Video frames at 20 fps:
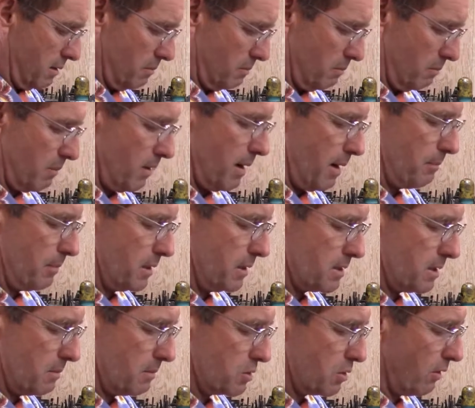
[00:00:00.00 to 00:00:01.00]
Might be
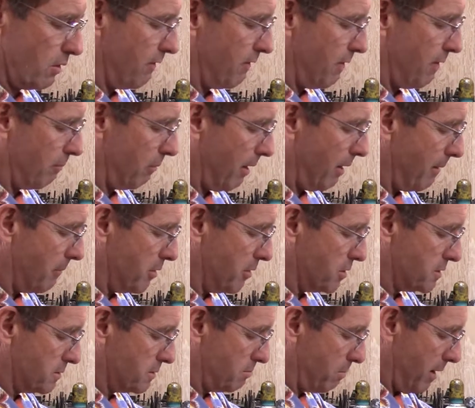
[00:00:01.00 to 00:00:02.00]
some sort of a
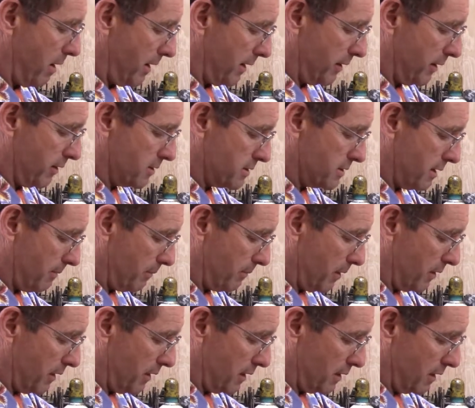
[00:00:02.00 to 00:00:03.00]
plumber's putty or something
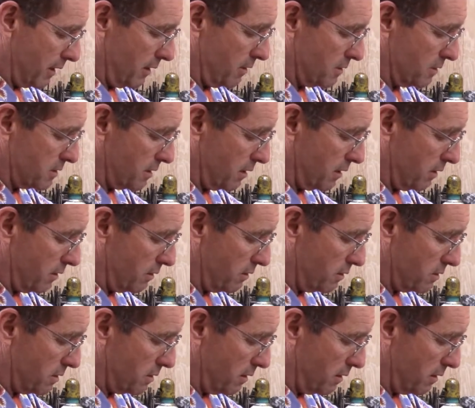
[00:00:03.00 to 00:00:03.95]
that they used to use.